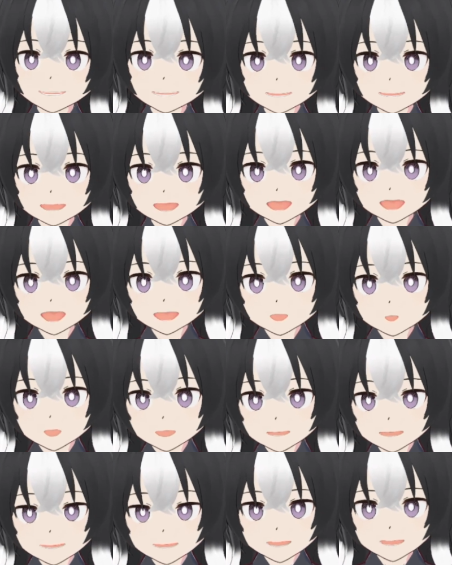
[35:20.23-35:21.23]

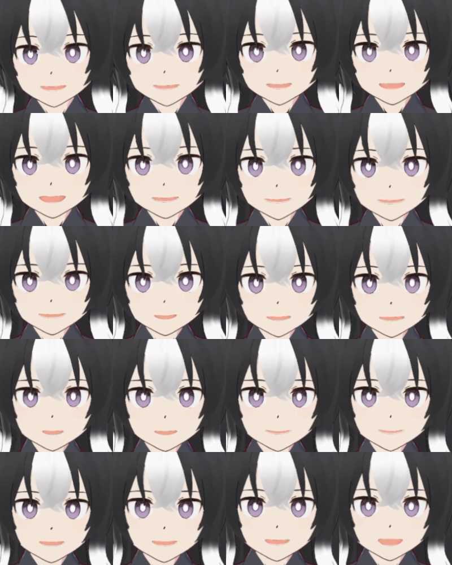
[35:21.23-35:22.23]
hopefully next year will
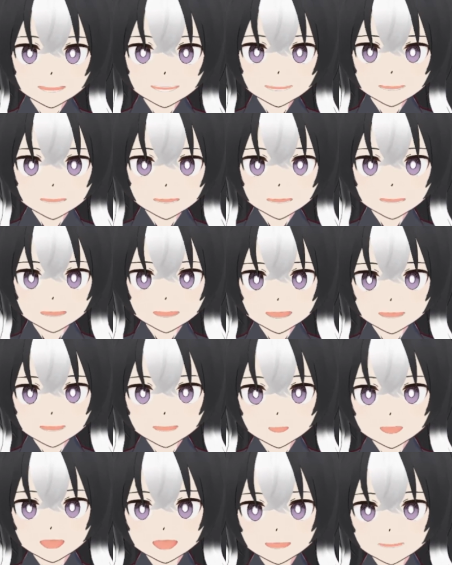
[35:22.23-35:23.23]
be better. Can you
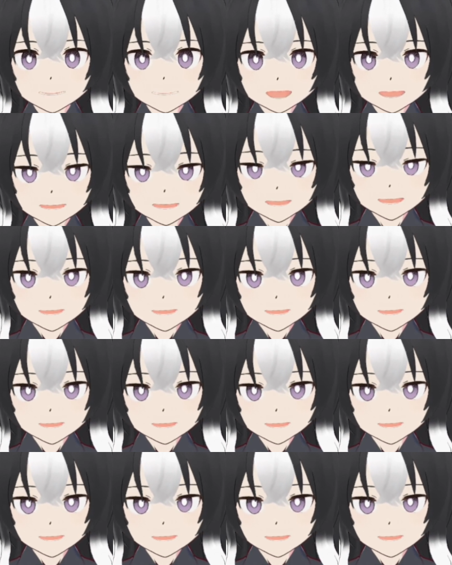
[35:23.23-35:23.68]
guys believe